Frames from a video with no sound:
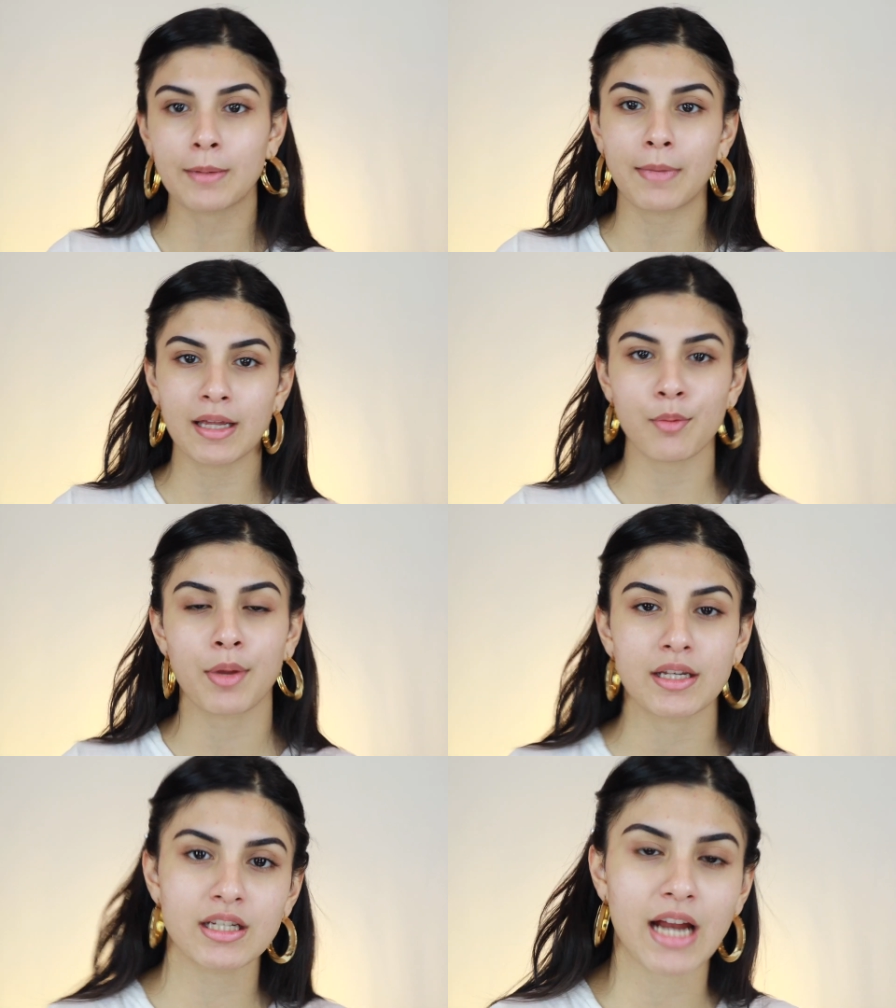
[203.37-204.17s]
In my
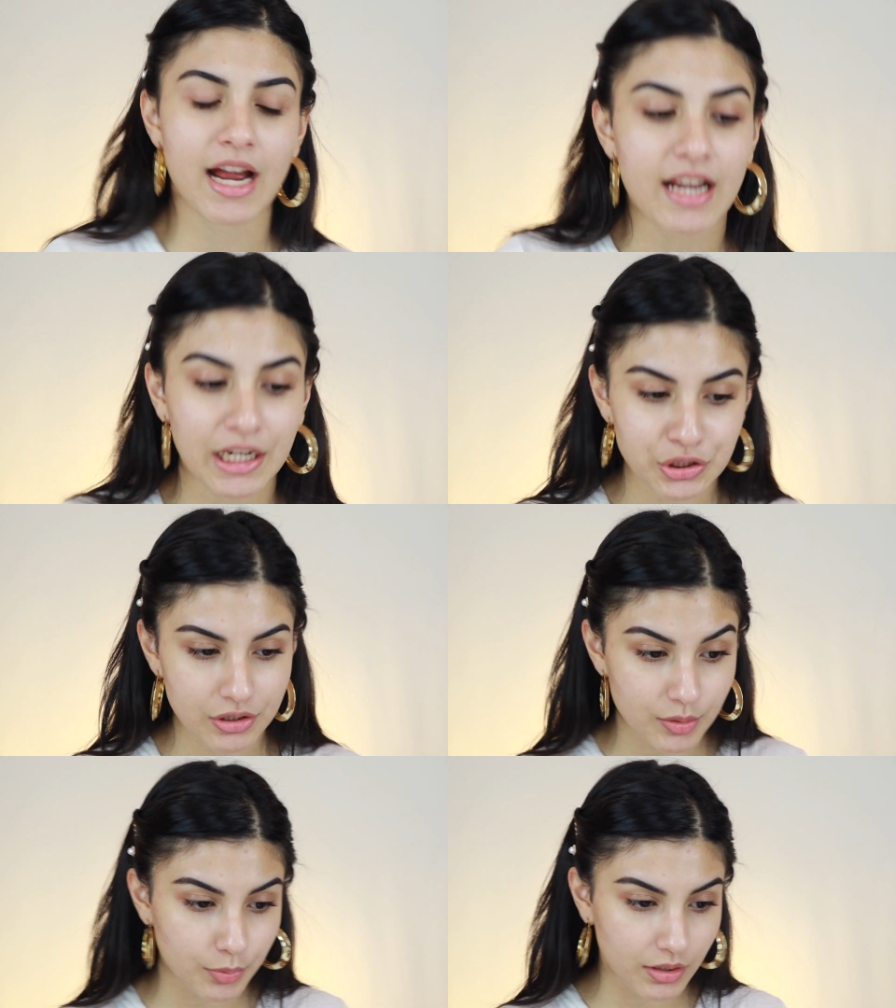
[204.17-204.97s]
opinion, I
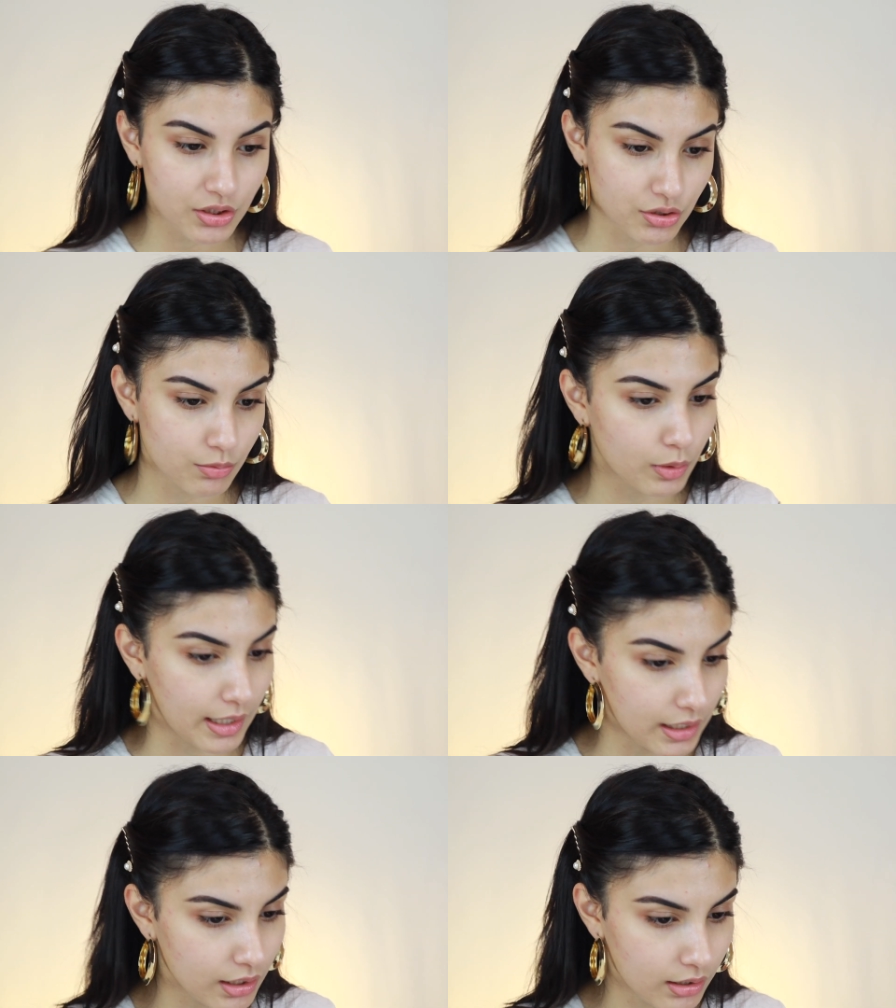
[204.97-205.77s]
actually really do
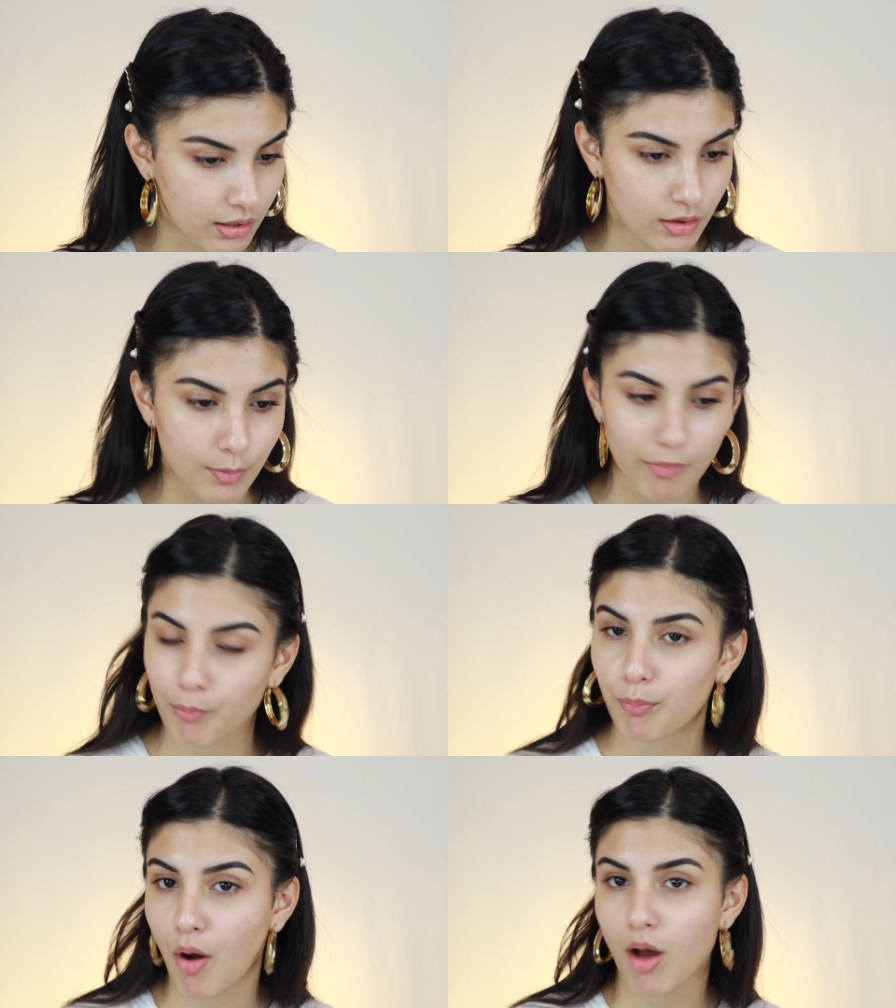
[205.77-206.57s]
like the
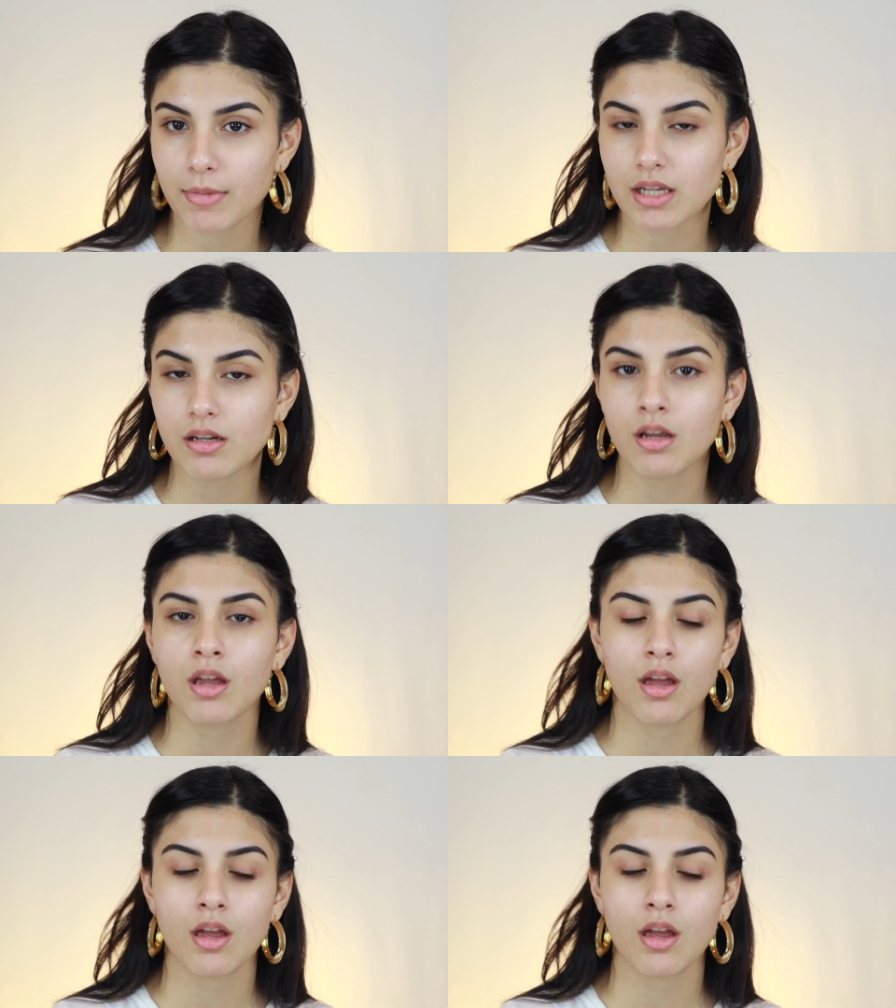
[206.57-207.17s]
pomade,